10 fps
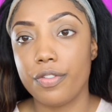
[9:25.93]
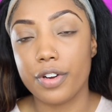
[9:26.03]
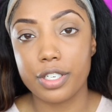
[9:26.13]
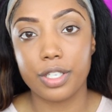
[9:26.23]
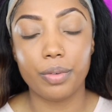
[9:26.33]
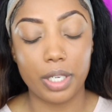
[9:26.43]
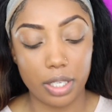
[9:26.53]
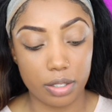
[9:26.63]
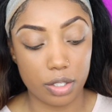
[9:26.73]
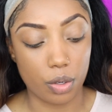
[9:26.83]
far, so
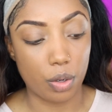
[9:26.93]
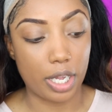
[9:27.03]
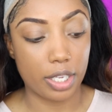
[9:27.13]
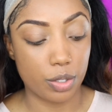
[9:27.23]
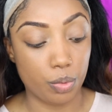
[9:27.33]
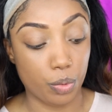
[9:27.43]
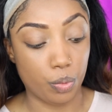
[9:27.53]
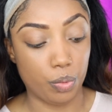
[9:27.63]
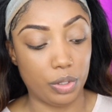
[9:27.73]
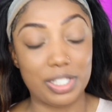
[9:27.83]
good. So I guess
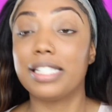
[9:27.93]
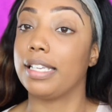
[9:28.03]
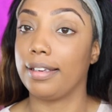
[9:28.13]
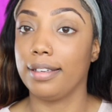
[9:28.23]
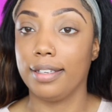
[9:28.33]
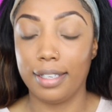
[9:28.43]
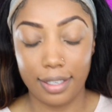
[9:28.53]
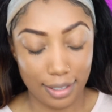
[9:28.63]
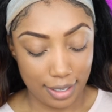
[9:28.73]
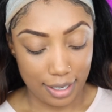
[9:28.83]
we'll see.
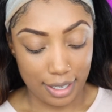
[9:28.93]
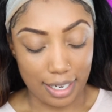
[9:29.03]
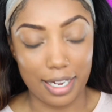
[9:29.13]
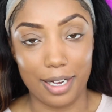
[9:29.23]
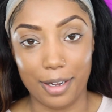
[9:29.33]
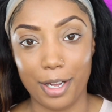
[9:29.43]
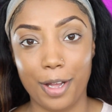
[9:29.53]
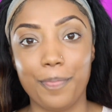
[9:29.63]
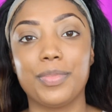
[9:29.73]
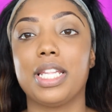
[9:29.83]

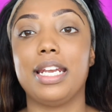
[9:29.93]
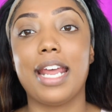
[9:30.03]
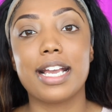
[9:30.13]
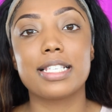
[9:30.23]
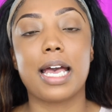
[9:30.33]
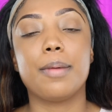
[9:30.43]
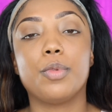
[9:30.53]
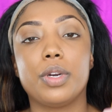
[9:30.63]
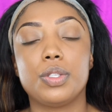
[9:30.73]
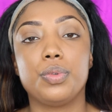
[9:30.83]
Next,
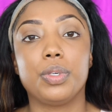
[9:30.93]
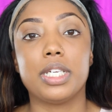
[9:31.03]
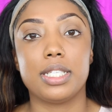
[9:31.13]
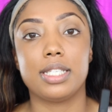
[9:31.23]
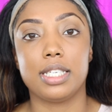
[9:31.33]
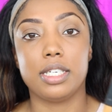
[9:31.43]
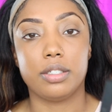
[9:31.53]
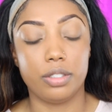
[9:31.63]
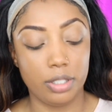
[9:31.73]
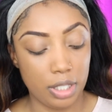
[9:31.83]
I'm going to
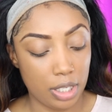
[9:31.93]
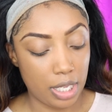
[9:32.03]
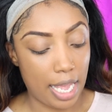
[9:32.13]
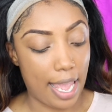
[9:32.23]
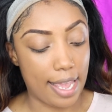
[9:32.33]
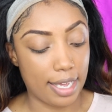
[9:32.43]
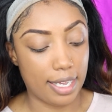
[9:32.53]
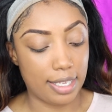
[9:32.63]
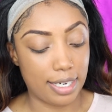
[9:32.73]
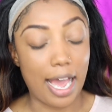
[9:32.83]
conceal
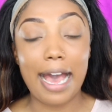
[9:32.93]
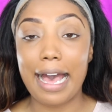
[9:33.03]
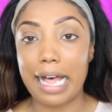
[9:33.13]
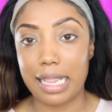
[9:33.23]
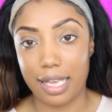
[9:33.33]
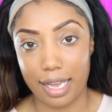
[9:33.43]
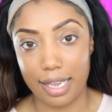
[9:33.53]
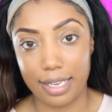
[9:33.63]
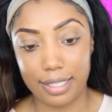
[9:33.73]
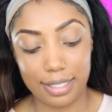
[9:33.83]
and
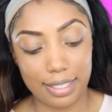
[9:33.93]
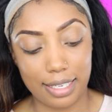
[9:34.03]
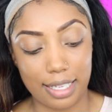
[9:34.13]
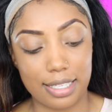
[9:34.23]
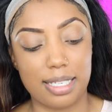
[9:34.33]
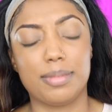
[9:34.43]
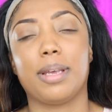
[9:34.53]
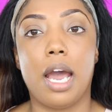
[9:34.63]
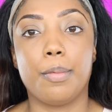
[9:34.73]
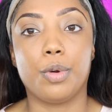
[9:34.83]
highlight at the same
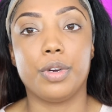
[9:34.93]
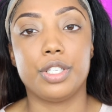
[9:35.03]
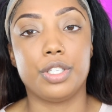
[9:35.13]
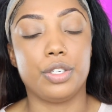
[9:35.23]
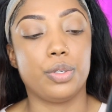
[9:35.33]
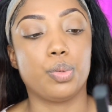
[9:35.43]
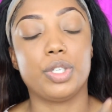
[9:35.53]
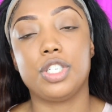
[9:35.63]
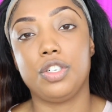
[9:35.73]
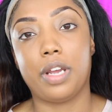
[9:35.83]
time. I'm going to use
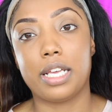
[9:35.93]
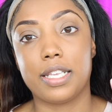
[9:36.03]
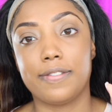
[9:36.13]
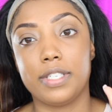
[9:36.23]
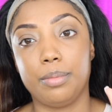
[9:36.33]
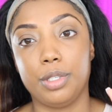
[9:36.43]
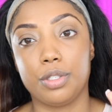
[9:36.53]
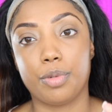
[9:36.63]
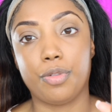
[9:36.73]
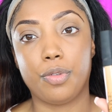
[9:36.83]
what you guys have seen me
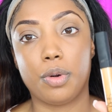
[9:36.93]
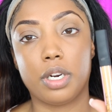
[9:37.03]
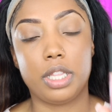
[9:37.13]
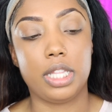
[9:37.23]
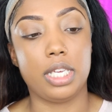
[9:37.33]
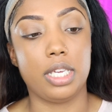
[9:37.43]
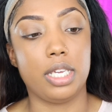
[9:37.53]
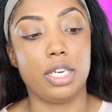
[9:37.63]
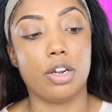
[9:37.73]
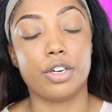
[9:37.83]
use before,
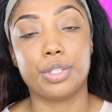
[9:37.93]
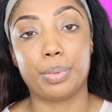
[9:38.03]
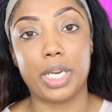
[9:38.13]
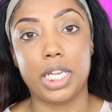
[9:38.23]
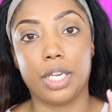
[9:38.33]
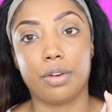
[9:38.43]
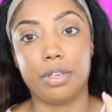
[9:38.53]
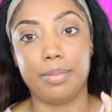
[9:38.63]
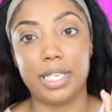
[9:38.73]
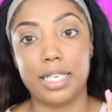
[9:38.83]
the Nars Radiant
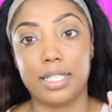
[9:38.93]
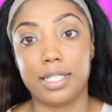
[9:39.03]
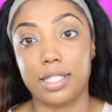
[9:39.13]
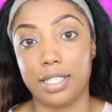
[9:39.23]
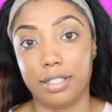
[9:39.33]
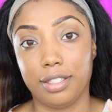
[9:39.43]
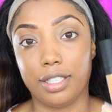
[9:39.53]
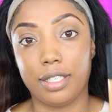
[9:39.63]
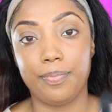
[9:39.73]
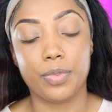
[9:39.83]
Creamy
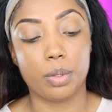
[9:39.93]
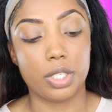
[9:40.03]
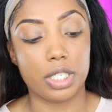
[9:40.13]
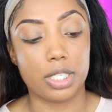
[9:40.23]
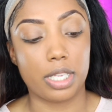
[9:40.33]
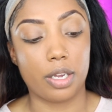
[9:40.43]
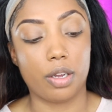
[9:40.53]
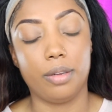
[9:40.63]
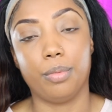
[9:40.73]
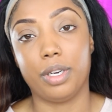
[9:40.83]
Concealer, which is
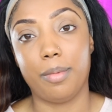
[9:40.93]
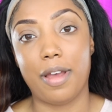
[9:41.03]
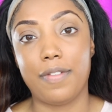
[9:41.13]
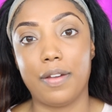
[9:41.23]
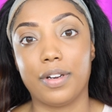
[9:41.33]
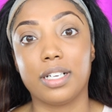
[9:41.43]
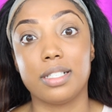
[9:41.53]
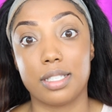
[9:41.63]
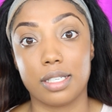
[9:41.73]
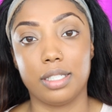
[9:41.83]
like one of my favorite
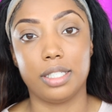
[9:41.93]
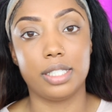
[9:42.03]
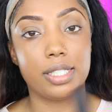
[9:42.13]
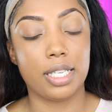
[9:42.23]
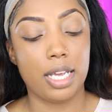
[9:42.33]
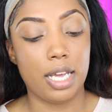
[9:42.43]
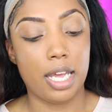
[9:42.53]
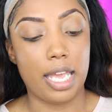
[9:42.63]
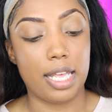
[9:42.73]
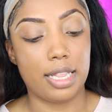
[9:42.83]
concealers.
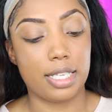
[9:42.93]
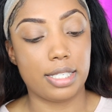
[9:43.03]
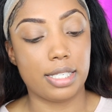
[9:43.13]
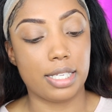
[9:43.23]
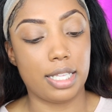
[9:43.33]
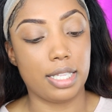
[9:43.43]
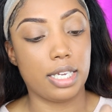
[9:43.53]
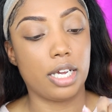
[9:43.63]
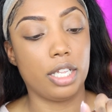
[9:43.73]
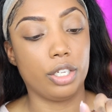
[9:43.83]
And this is in the
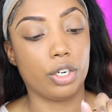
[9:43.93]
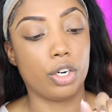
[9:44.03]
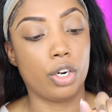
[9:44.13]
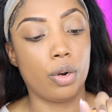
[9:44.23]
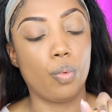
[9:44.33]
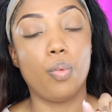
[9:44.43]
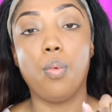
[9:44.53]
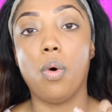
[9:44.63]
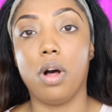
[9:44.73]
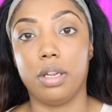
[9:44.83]
color
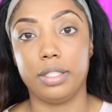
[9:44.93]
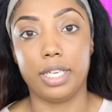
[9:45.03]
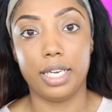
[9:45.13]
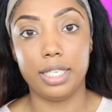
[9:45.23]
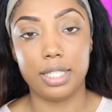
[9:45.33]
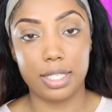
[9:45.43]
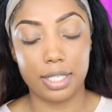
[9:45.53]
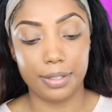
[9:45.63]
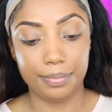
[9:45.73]
Walnut.